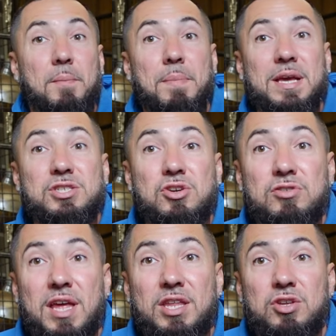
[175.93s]
Make sure
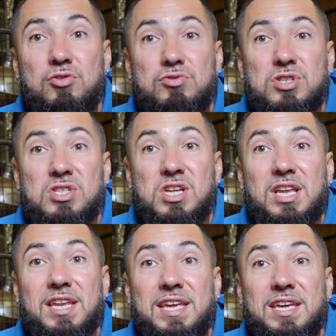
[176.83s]
that he uses
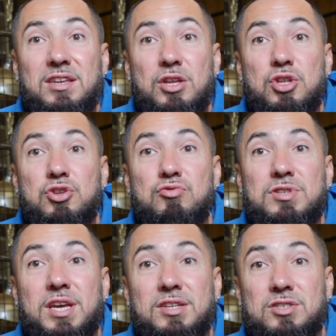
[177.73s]
clean
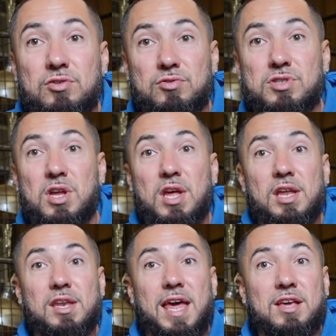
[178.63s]
utensils,
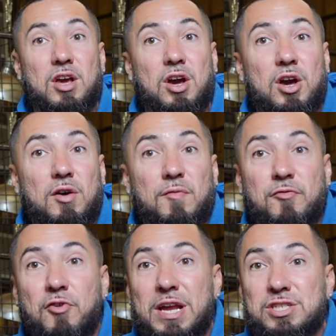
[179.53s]
like
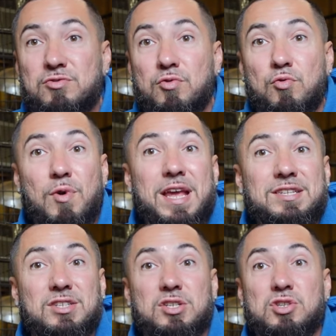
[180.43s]
fresh
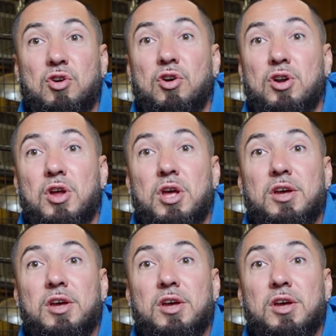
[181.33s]
razors or